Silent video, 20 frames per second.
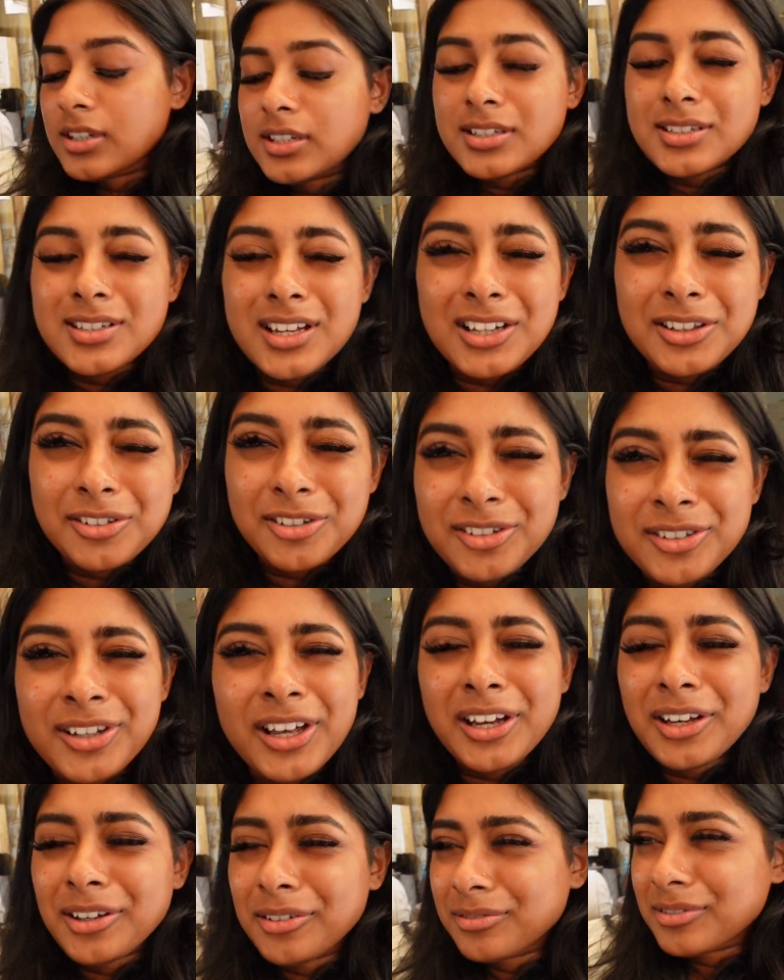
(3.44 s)

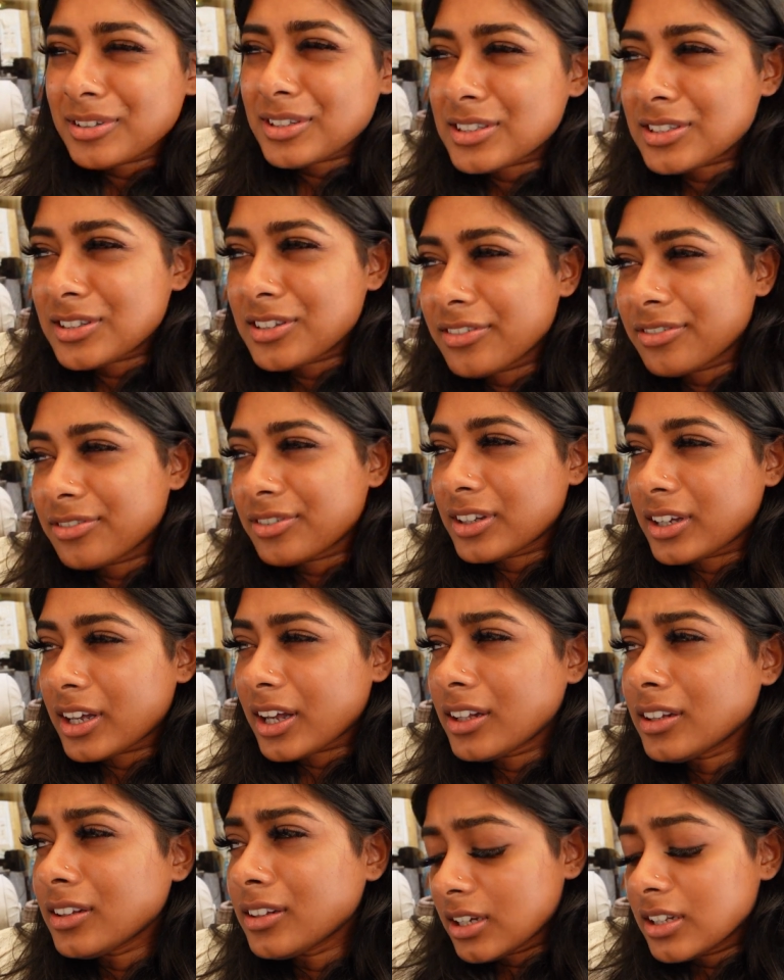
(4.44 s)
Saturday. It's the
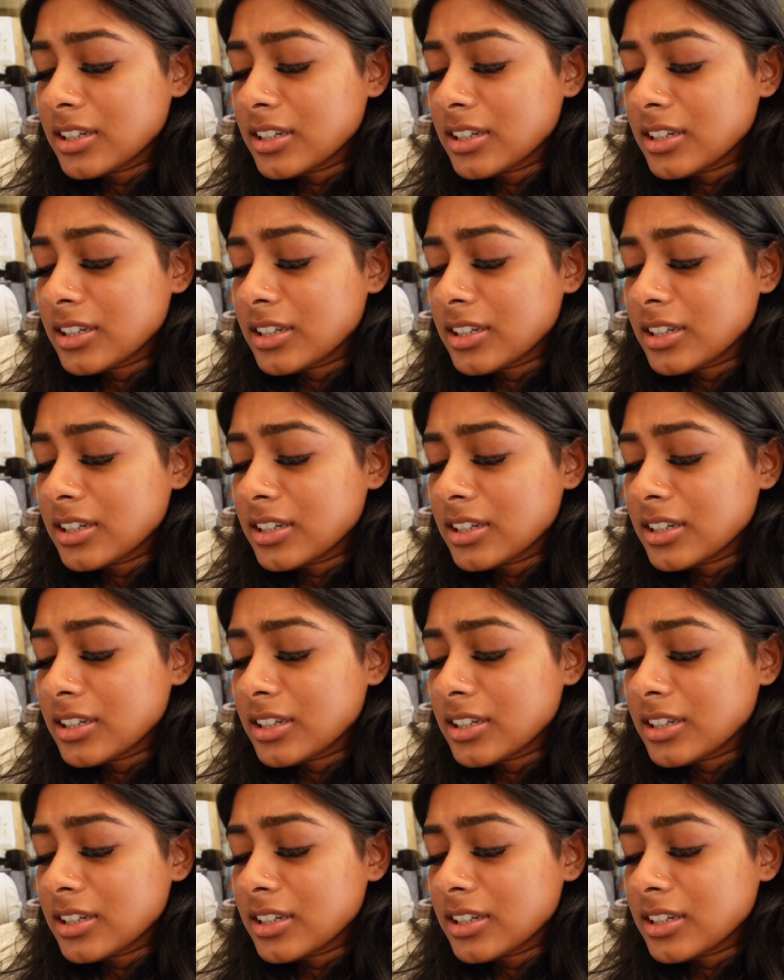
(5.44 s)
weekend.